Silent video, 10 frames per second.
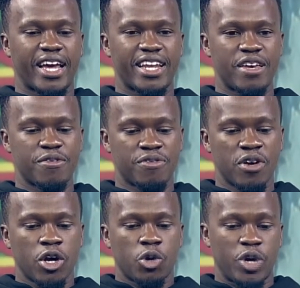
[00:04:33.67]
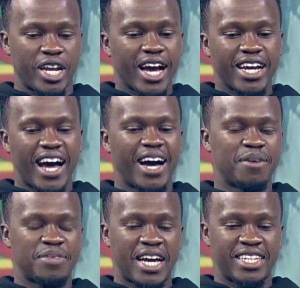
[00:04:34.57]
And if we're not going to
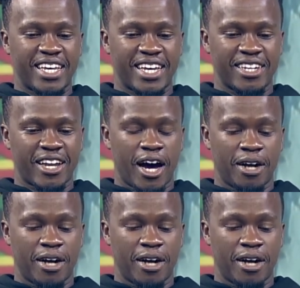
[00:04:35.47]
have that, then